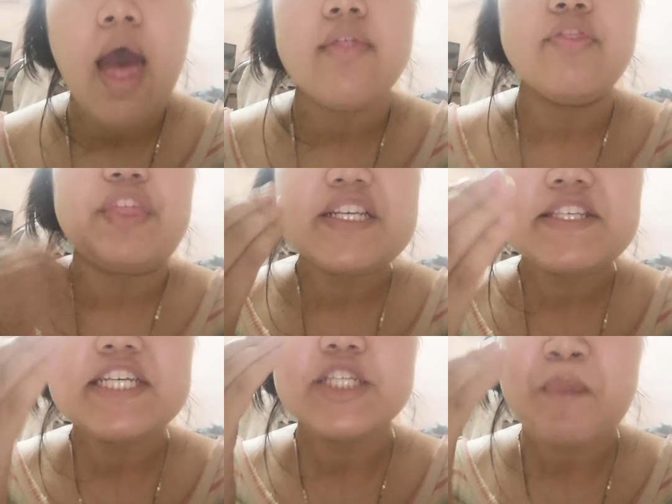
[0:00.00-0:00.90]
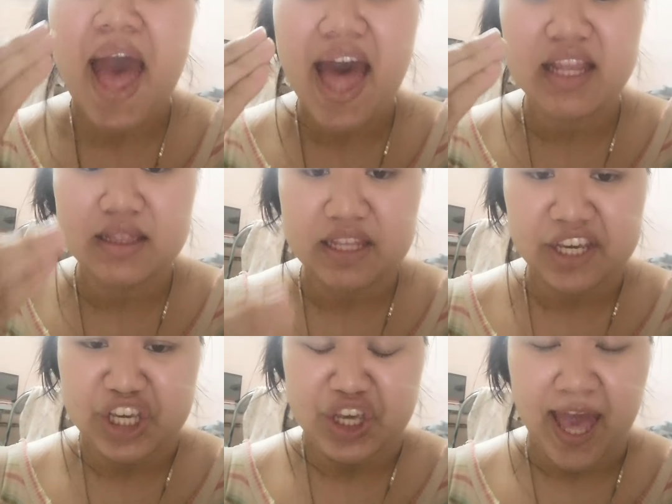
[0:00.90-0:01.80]
This is Pat
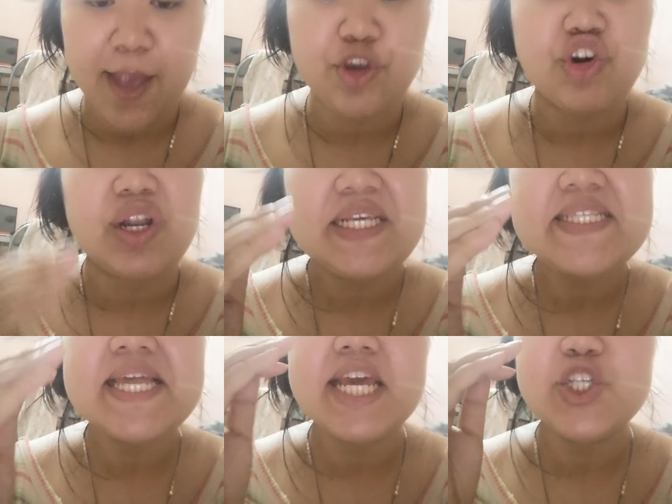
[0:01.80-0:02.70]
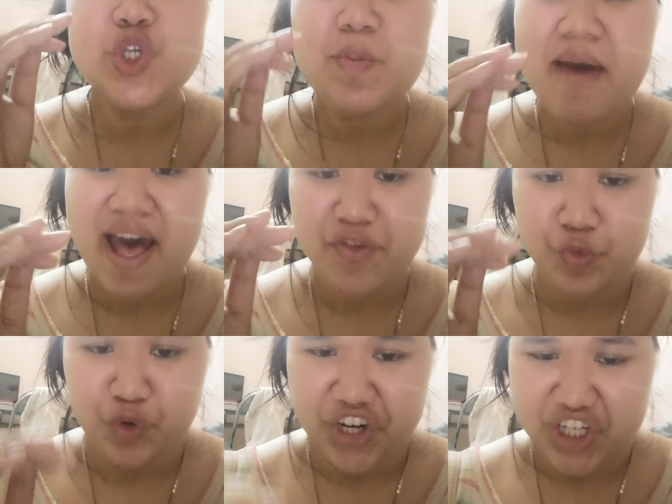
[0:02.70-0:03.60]
Lee, and you're listening to
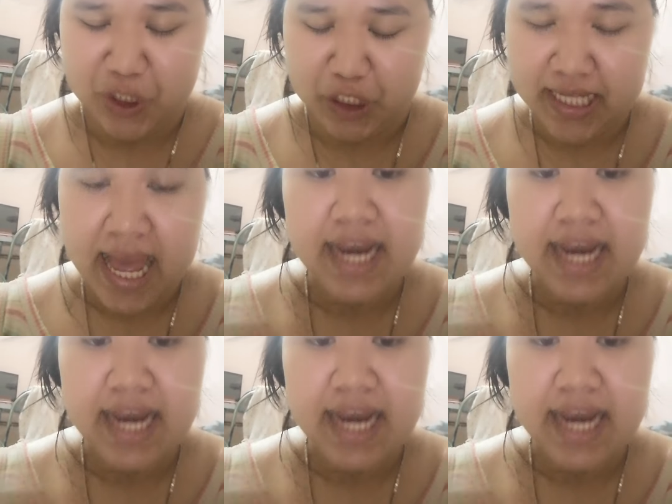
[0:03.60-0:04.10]
Math World.